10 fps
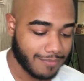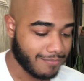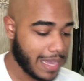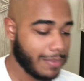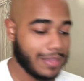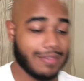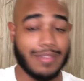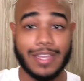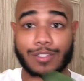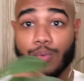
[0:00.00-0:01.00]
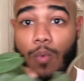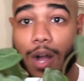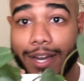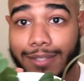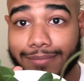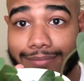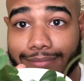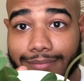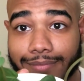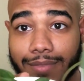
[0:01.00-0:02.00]
maybe this one.
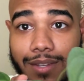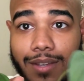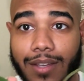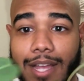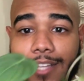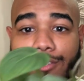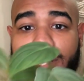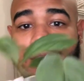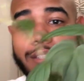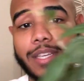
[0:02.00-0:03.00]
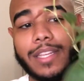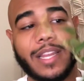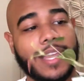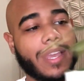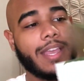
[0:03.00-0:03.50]
As you can see, like